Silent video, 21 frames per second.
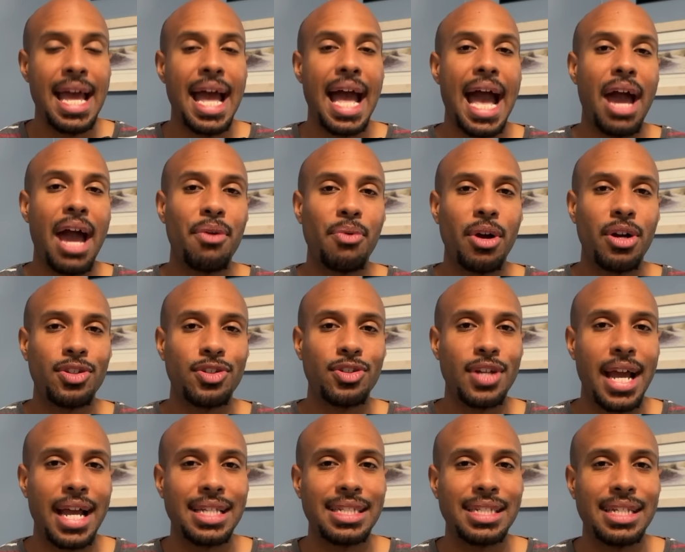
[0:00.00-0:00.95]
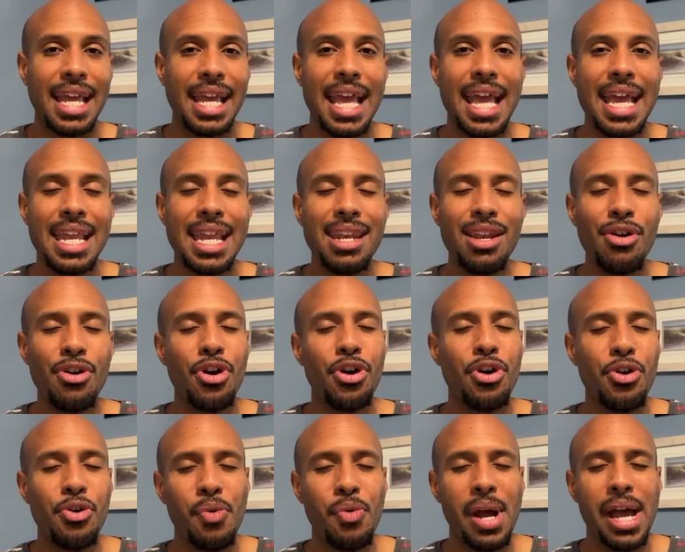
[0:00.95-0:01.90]
at Ross Jackson,
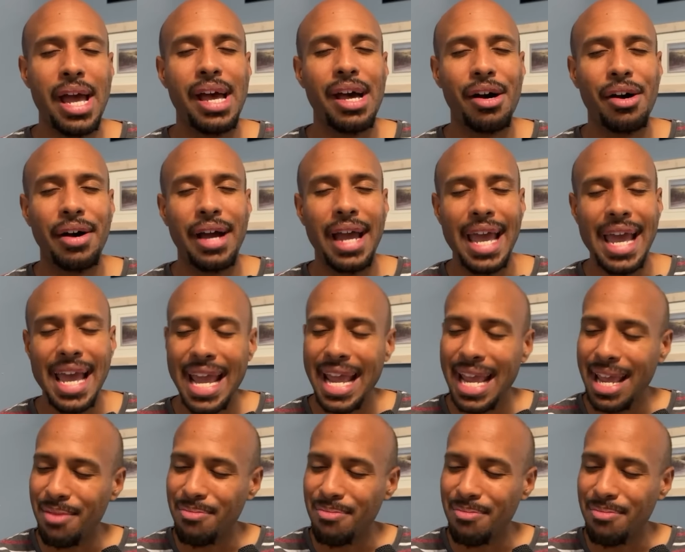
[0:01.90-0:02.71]
N-O-L-A.